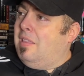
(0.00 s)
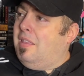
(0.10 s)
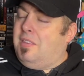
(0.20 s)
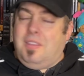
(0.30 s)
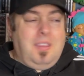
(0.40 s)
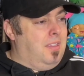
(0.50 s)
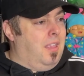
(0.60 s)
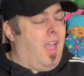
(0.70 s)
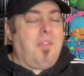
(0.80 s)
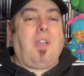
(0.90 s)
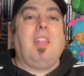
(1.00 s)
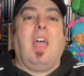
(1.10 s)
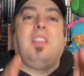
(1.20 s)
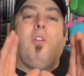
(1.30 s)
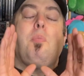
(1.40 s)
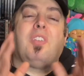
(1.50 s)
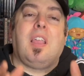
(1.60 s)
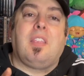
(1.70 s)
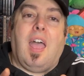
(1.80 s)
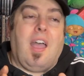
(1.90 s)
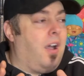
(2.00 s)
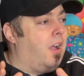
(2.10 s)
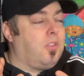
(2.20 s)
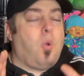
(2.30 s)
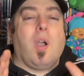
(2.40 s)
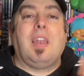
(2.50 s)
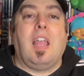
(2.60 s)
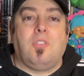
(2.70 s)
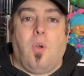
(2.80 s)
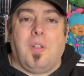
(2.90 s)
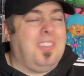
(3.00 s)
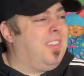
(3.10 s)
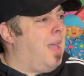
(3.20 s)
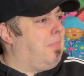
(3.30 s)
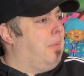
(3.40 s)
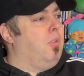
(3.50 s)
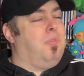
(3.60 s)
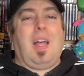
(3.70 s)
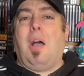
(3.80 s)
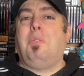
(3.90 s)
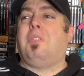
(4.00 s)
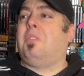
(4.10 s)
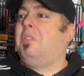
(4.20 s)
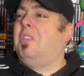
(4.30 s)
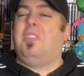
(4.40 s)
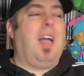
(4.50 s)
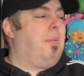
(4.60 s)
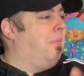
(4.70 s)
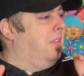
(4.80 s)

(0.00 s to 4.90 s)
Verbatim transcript: this, this, I, it's almost like that uh, Talking Head song. This is not my beautiful house. This is not.